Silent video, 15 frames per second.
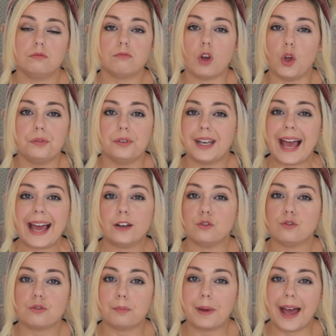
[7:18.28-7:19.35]
over
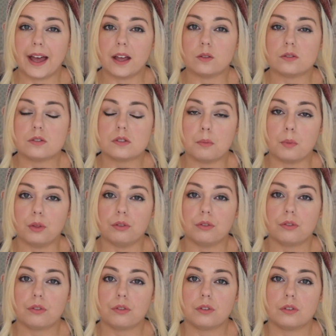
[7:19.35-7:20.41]
£900 a
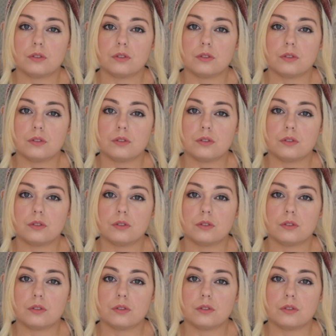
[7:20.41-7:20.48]
month.